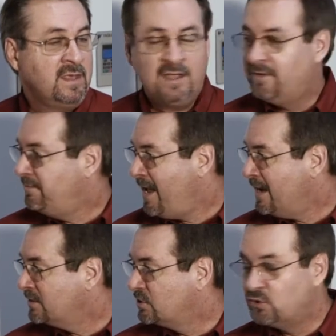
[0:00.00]
In
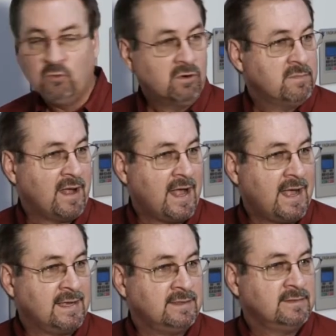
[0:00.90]
fact, the story
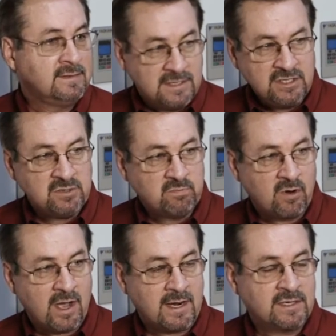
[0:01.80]
behind this
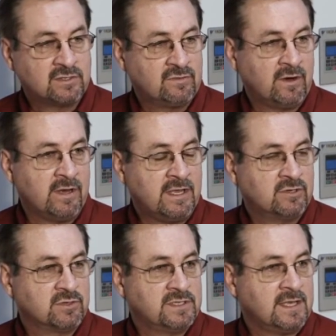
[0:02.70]
product is very
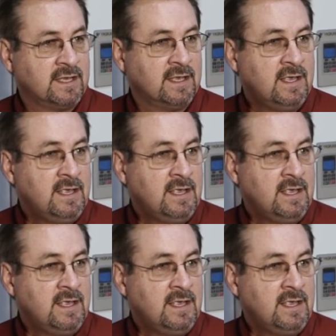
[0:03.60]
interesting.